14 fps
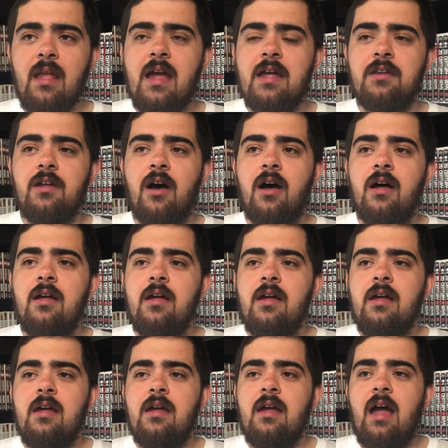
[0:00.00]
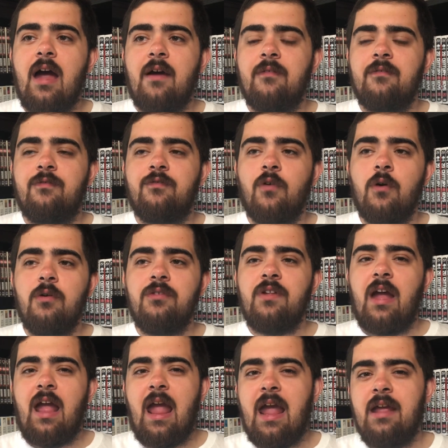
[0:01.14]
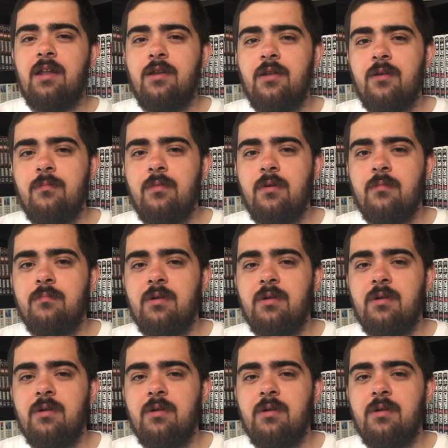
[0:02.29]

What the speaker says: And at first I hated him